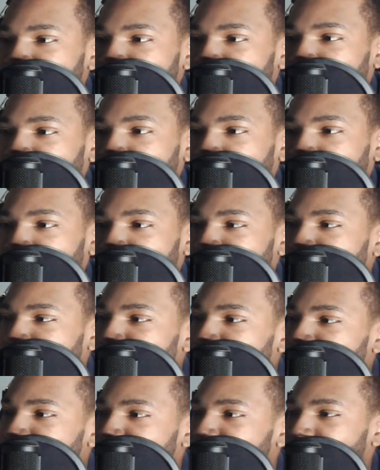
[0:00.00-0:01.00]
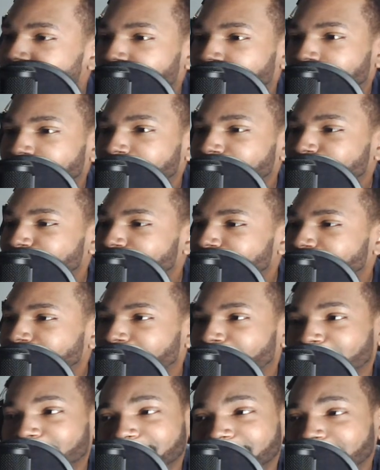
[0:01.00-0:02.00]
All right. I'm gonna have to. All right. That's what's up.
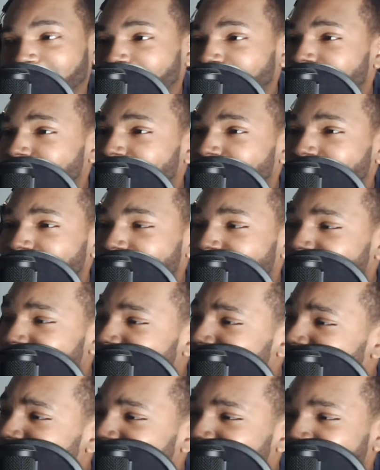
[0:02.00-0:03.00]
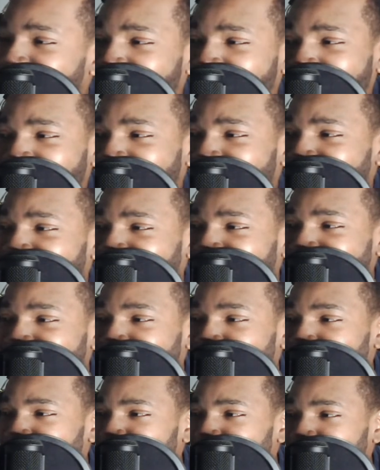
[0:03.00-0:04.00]
That's a
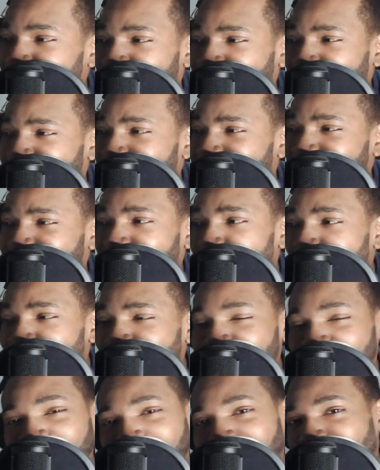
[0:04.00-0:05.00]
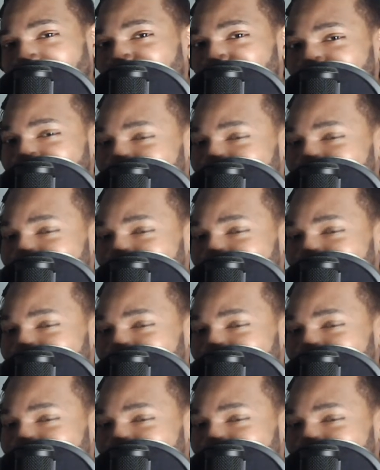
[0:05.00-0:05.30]
phenomenal comp